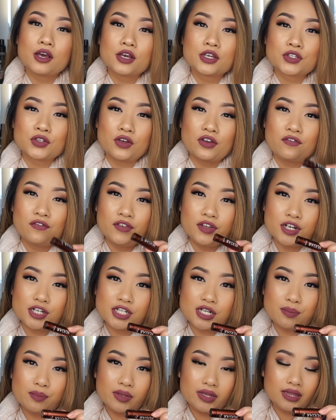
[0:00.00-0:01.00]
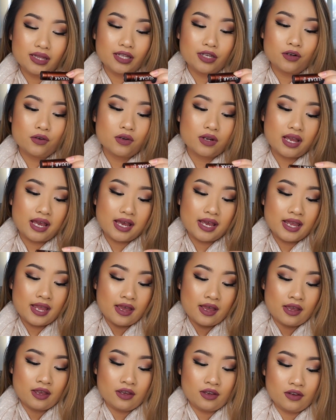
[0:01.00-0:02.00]
So I finished up a little
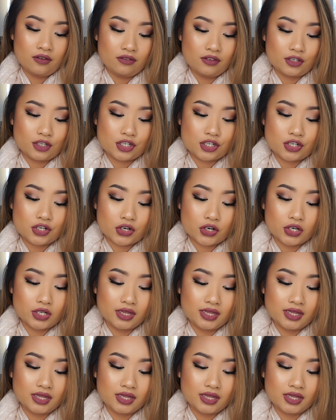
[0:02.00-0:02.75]
guy of the Sugar